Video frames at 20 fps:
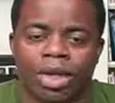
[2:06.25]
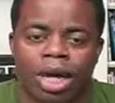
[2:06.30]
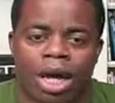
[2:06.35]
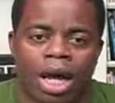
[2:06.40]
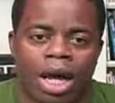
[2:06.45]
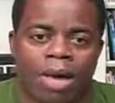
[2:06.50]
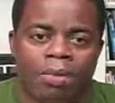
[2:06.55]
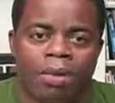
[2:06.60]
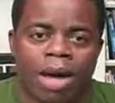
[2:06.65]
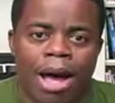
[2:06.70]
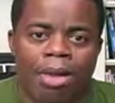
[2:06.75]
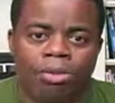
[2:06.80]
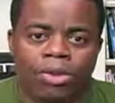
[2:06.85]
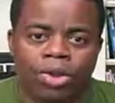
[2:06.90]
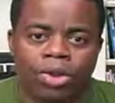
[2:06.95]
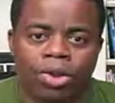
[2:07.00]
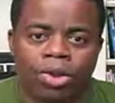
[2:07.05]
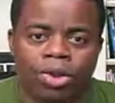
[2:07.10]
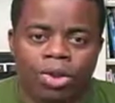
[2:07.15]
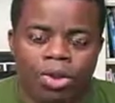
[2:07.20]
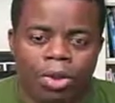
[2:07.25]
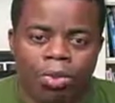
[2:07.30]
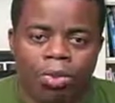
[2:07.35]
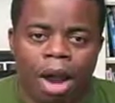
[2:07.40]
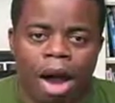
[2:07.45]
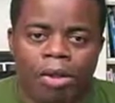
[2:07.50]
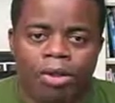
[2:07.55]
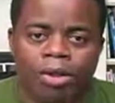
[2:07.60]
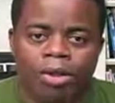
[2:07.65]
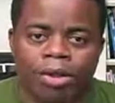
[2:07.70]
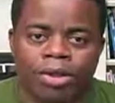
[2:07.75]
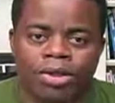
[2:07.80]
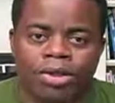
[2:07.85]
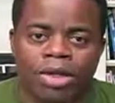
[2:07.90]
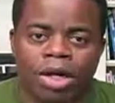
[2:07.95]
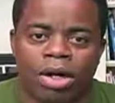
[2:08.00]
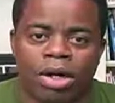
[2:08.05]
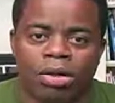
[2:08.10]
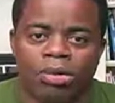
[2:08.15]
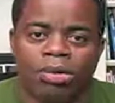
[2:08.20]
I'm sure it will probably
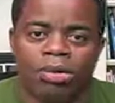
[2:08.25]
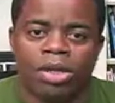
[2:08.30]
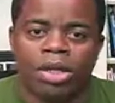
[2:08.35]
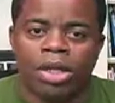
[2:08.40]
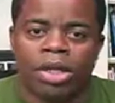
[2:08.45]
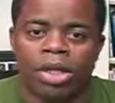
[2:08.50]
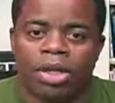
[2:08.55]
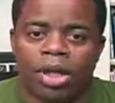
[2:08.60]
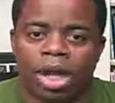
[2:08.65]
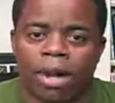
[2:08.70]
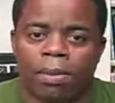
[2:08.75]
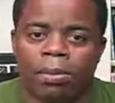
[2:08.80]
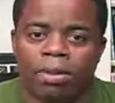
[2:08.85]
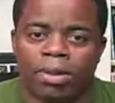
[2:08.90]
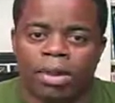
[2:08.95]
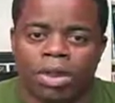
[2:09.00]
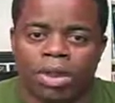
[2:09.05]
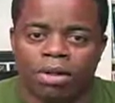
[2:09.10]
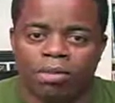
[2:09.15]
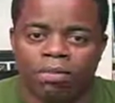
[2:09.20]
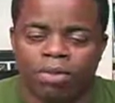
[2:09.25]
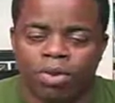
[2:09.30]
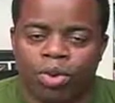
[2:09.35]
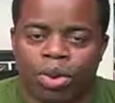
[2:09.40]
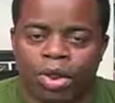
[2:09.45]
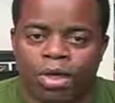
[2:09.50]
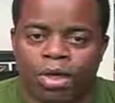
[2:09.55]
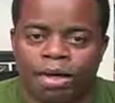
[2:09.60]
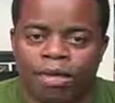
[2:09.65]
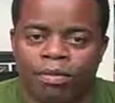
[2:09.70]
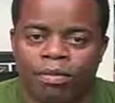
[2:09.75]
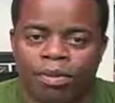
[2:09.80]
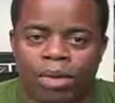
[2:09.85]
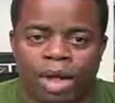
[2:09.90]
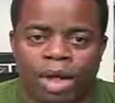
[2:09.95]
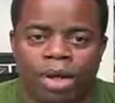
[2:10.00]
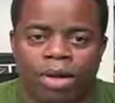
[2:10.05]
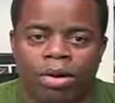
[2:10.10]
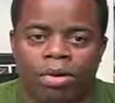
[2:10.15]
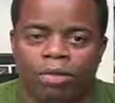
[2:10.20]
sell upwards of $25,
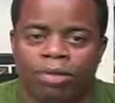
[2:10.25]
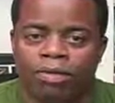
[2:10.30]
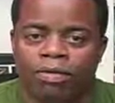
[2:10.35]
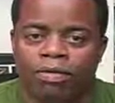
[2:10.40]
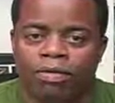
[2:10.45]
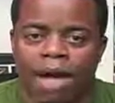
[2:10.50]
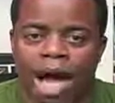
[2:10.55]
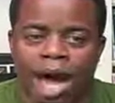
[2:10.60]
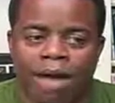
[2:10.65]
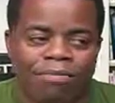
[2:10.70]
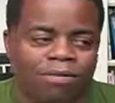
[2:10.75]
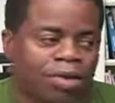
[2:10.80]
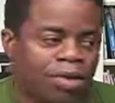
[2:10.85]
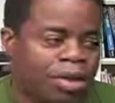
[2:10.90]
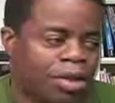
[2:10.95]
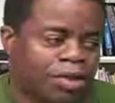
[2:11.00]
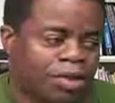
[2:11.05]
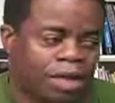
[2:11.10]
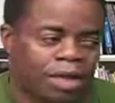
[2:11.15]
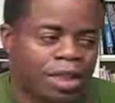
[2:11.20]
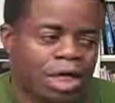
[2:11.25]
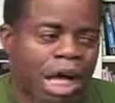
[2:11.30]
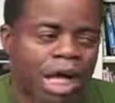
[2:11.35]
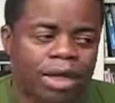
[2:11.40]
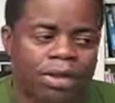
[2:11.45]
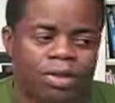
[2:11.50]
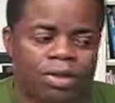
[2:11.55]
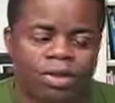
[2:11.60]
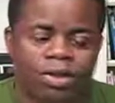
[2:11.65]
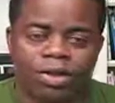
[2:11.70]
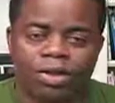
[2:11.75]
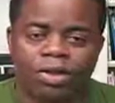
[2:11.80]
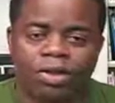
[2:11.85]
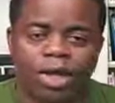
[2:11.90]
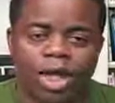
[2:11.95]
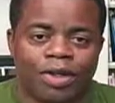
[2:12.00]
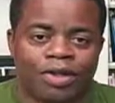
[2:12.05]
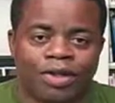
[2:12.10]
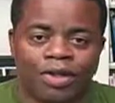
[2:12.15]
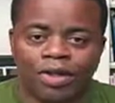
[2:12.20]
$26, and so
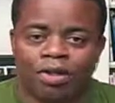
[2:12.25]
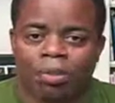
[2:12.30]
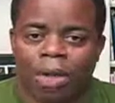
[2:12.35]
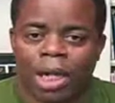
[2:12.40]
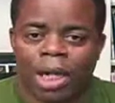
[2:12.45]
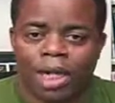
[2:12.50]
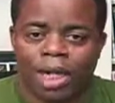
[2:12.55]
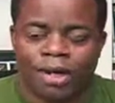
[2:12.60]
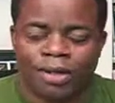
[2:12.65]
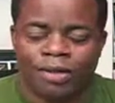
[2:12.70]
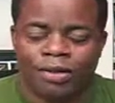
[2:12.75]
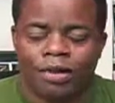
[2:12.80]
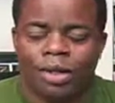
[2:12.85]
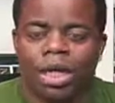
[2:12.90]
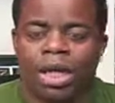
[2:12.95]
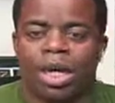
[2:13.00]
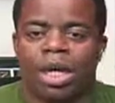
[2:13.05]
that's just my guess.